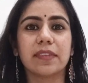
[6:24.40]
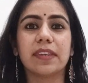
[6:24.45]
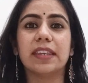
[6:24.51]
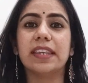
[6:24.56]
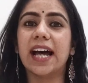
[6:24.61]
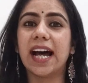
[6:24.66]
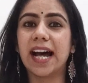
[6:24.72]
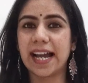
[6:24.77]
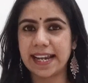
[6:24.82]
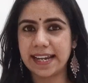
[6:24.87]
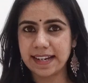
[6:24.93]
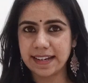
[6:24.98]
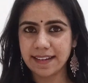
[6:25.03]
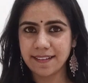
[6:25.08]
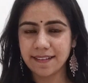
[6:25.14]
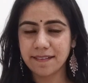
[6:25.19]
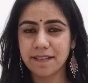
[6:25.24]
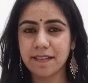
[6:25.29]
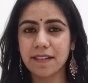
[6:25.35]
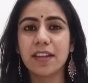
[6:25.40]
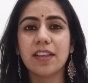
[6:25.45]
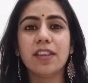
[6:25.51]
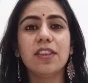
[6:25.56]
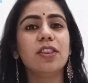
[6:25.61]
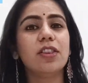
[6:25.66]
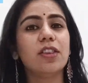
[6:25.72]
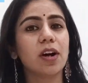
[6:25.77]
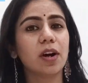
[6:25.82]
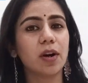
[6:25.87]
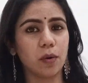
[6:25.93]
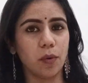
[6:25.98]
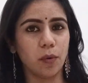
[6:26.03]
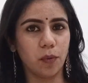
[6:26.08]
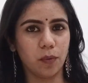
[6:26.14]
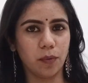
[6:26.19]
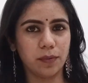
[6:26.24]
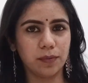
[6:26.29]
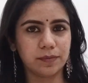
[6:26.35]
9,
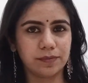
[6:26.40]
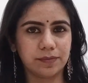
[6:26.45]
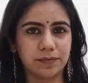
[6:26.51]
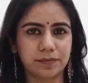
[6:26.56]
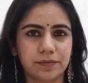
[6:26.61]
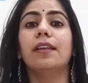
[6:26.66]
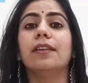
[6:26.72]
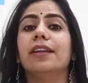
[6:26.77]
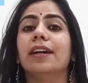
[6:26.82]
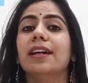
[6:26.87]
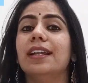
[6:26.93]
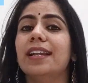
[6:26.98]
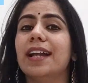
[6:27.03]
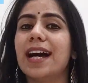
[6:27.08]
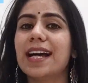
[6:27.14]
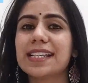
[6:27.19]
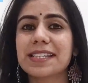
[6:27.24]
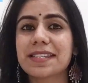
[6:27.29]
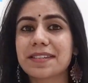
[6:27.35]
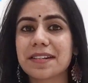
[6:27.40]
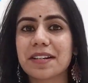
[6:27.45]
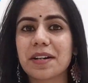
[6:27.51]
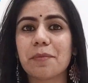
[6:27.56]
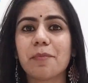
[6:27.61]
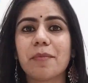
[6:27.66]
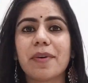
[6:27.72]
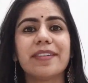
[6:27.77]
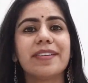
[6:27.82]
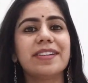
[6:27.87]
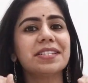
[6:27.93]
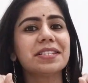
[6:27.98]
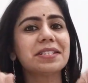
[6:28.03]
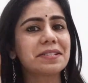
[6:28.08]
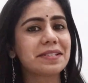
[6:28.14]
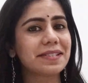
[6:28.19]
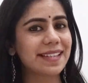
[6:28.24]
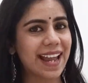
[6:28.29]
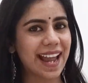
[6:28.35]
no. The last number is
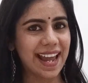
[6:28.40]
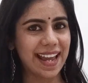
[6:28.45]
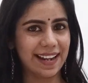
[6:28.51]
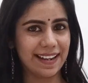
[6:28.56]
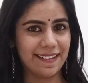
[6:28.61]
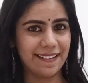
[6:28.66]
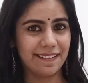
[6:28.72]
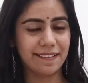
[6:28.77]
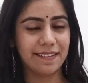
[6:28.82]
10.